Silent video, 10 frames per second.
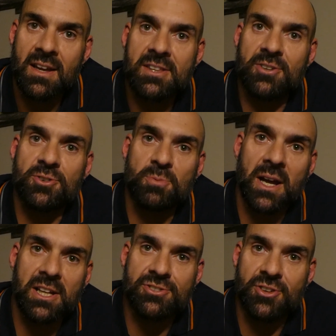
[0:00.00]
This is where
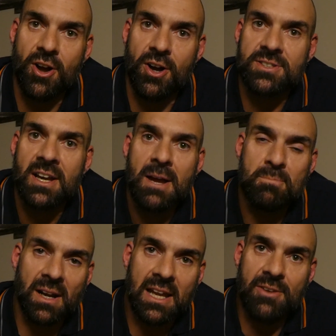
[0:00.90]
you start
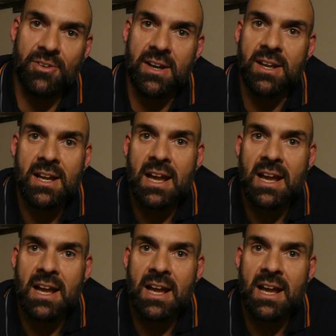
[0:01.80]
believing,